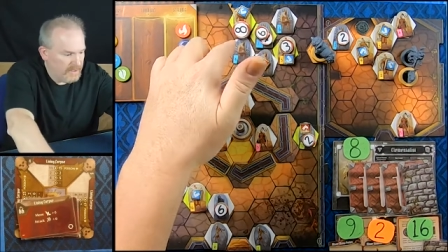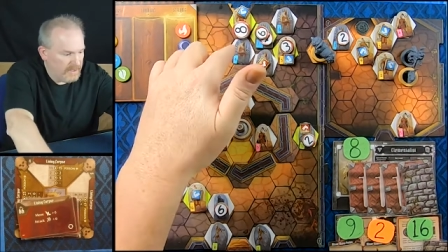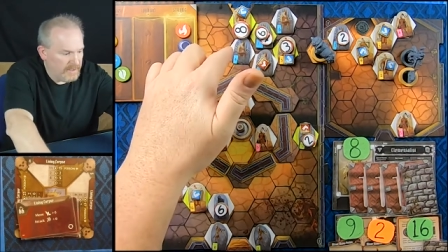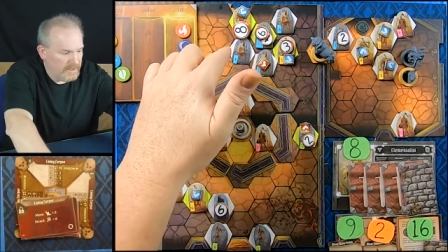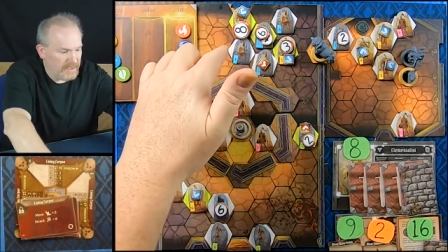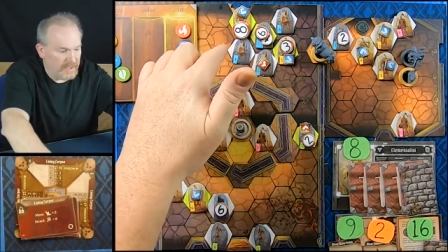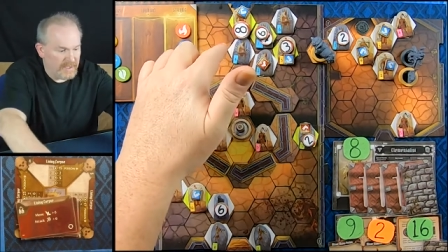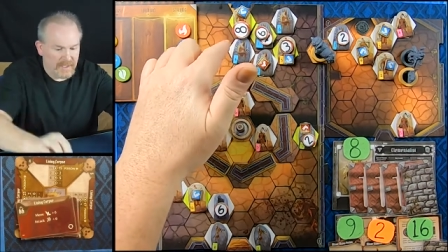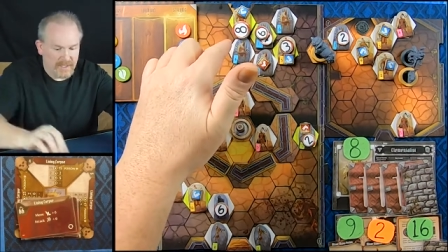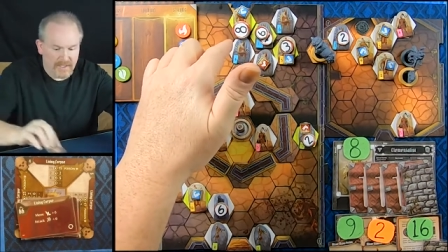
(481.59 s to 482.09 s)

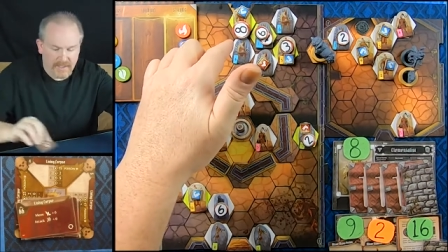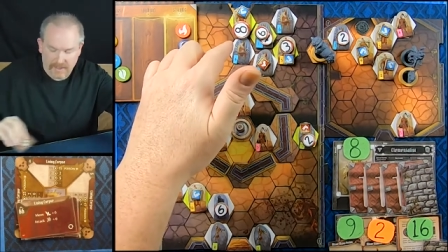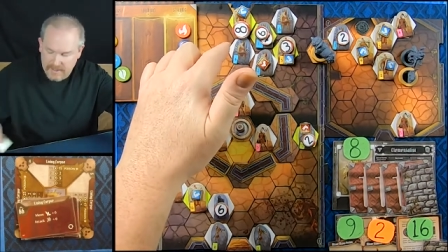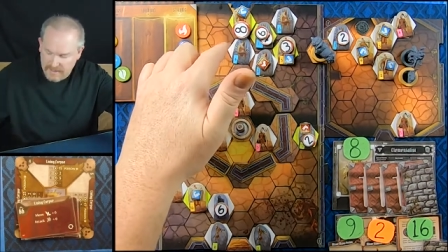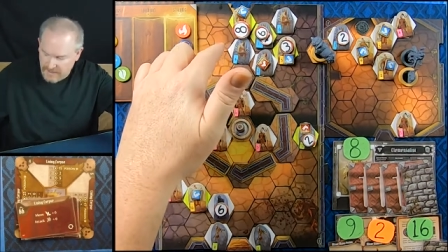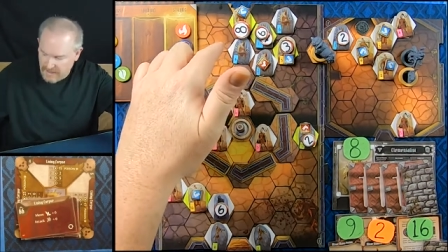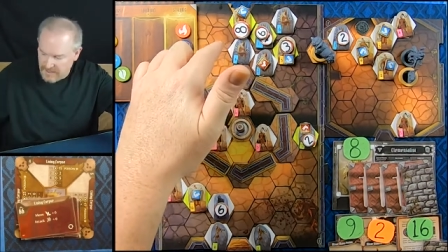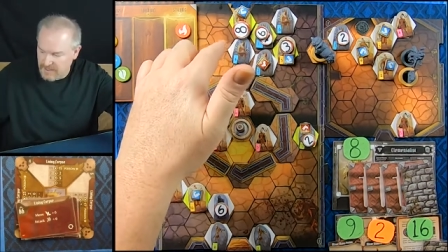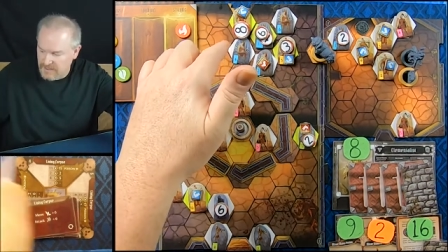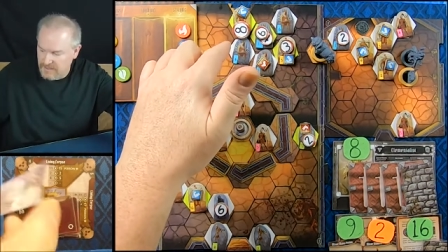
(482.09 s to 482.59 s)

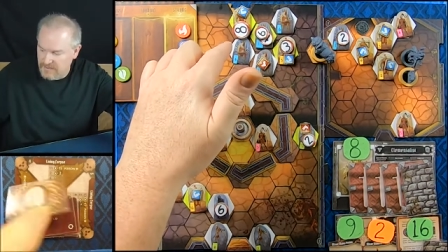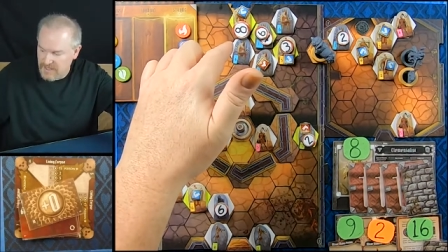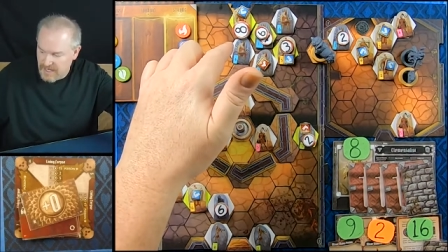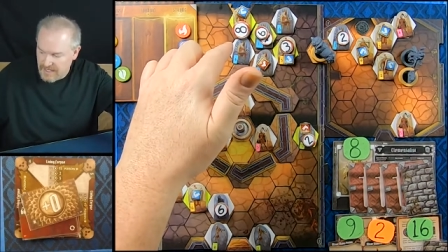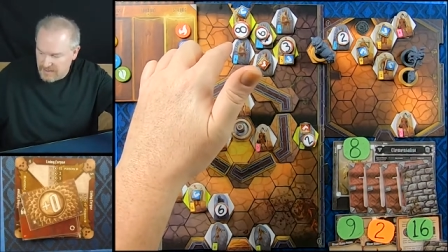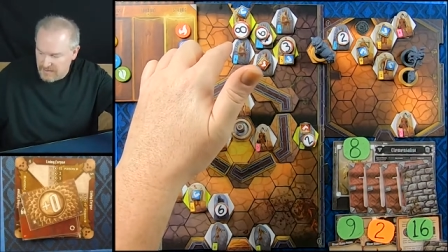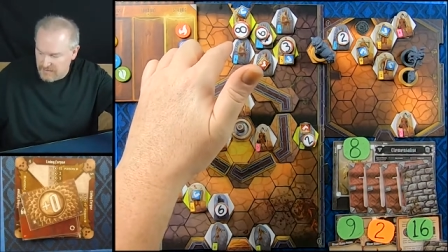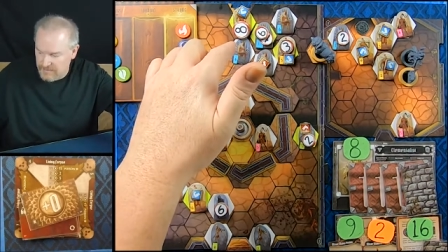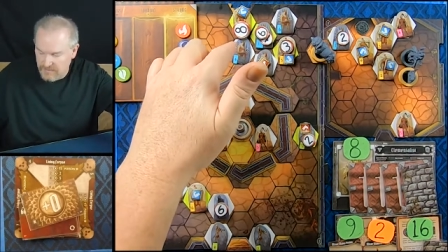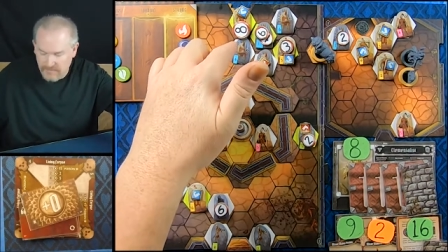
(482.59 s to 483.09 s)
Again, an
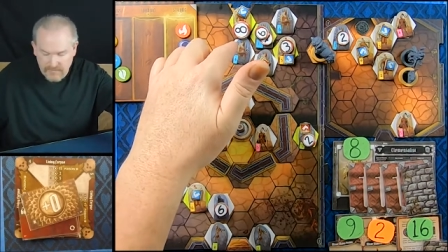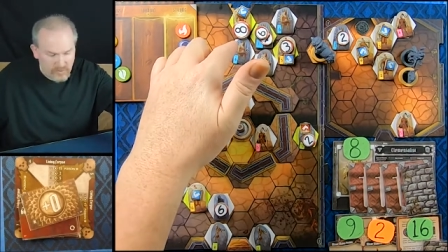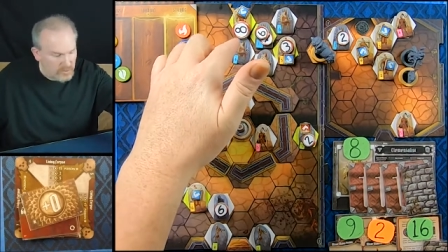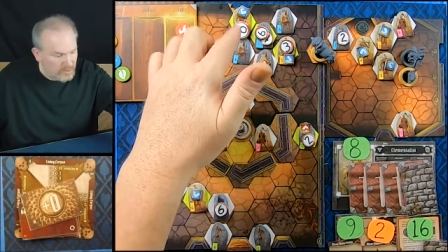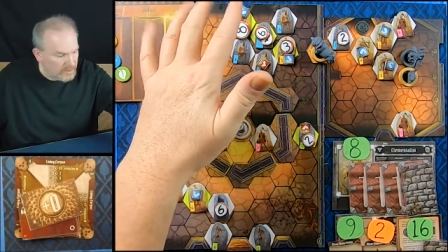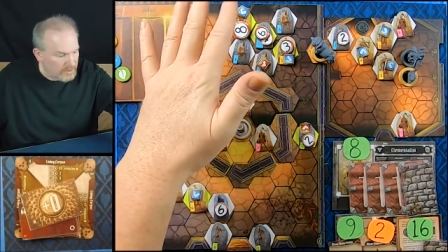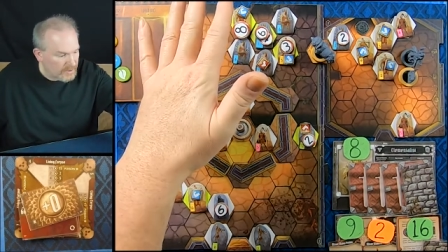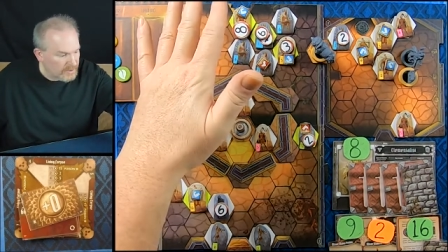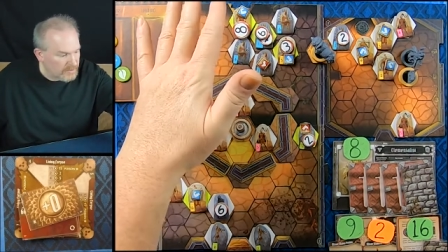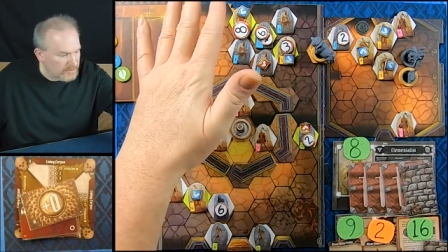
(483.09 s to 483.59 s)
attack of
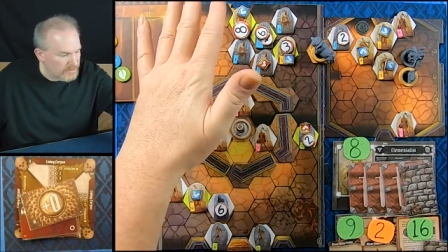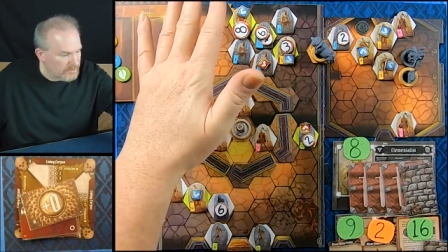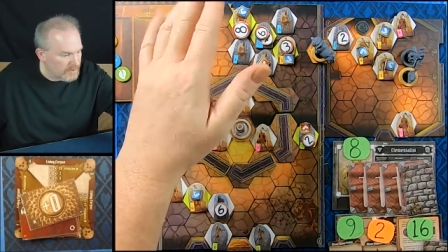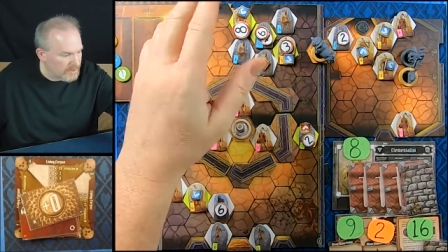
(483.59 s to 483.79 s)
4,